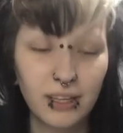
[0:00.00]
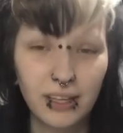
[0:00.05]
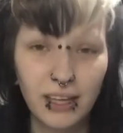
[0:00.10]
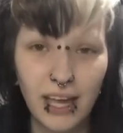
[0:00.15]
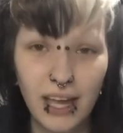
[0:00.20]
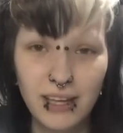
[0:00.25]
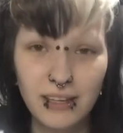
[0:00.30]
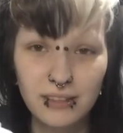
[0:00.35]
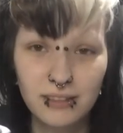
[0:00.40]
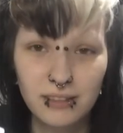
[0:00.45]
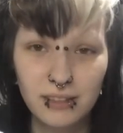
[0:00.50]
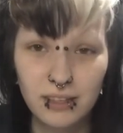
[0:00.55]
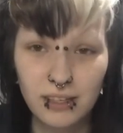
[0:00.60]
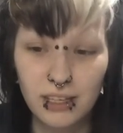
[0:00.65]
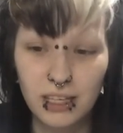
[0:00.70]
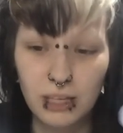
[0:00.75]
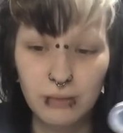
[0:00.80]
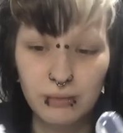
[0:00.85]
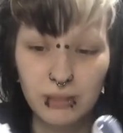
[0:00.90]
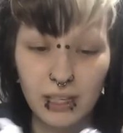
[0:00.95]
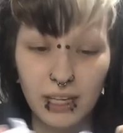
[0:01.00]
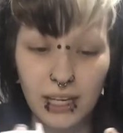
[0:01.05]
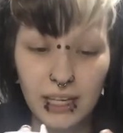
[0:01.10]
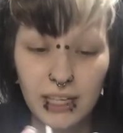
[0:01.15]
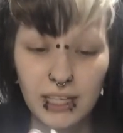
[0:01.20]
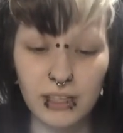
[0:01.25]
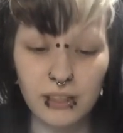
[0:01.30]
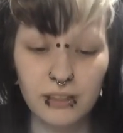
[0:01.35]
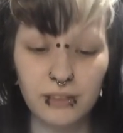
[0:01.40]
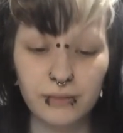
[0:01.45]
case that keeps it
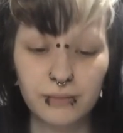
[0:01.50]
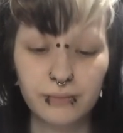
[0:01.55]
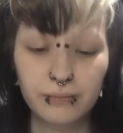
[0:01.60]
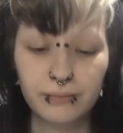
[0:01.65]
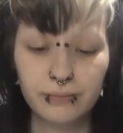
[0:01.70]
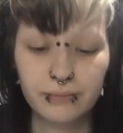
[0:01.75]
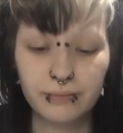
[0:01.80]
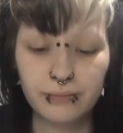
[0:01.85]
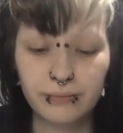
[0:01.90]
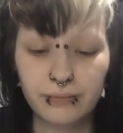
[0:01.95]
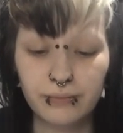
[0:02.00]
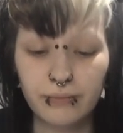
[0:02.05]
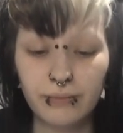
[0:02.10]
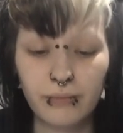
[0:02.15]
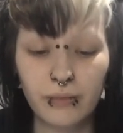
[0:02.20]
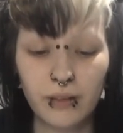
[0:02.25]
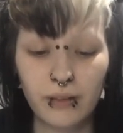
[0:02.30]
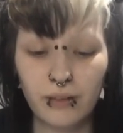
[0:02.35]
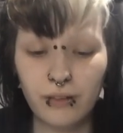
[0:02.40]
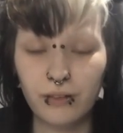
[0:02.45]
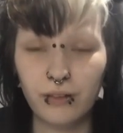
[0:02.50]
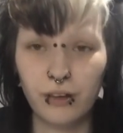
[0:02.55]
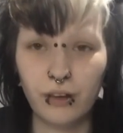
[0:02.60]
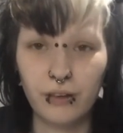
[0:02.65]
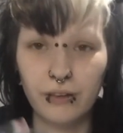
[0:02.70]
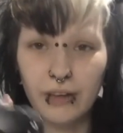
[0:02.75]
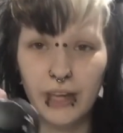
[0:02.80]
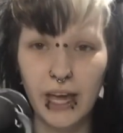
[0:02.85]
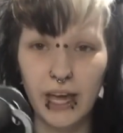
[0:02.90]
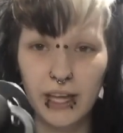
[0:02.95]
clean. So
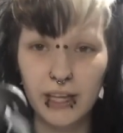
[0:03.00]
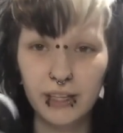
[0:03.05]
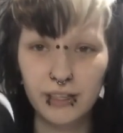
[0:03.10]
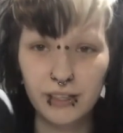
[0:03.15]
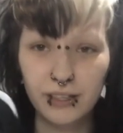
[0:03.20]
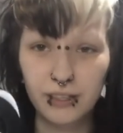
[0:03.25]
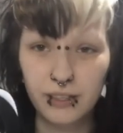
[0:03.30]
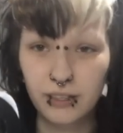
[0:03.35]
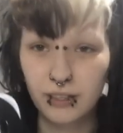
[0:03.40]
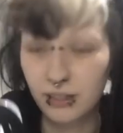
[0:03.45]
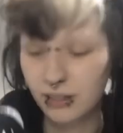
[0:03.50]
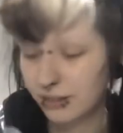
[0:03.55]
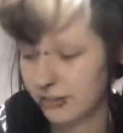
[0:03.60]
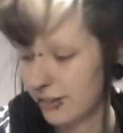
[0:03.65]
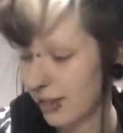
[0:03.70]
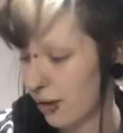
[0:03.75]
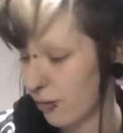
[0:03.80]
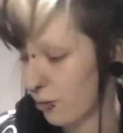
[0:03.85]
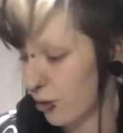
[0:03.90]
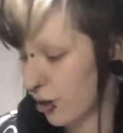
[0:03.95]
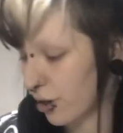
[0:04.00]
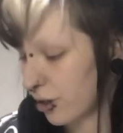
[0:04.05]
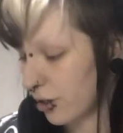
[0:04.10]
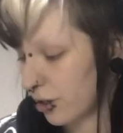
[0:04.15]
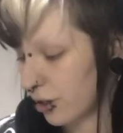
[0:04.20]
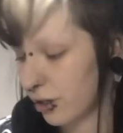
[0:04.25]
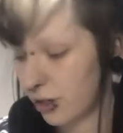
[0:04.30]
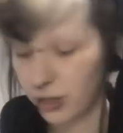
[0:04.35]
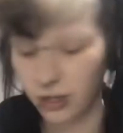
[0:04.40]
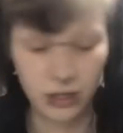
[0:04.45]
yeah, it's that
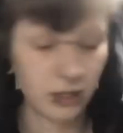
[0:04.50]
one.